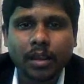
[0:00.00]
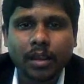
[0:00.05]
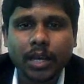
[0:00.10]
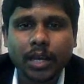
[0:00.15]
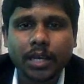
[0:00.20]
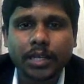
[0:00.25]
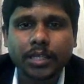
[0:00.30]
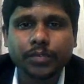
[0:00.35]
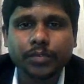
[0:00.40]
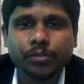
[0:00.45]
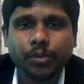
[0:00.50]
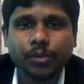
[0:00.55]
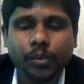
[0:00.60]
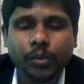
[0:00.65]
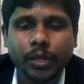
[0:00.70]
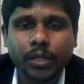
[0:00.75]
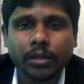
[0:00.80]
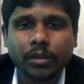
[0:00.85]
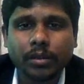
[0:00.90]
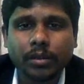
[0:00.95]

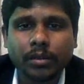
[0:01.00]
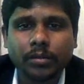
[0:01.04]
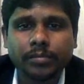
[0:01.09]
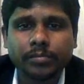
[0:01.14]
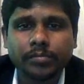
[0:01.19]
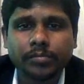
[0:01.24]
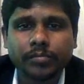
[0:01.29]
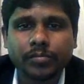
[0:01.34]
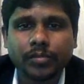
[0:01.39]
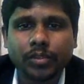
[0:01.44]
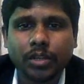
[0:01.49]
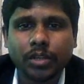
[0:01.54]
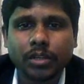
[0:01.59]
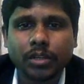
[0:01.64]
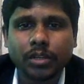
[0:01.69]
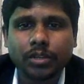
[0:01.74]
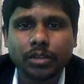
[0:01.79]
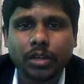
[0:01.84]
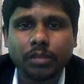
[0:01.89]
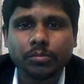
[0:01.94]

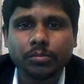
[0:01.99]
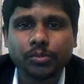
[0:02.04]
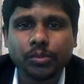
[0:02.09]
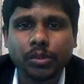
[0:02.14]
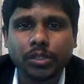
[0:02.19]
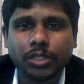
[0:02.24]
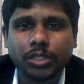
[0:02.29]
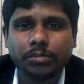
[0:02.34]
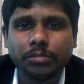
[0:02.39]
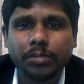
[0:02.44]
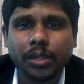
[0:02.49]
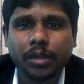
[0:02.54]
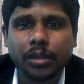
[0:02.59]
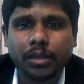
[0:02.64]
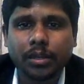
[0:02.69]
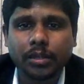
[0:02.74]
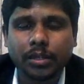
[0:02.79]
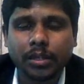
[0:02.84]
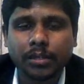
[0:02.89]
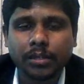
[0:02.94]

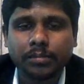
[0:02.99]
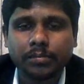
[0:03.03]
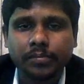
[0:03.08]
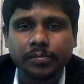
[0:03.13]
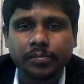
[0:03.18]
arivobil.ramu@gmail.com.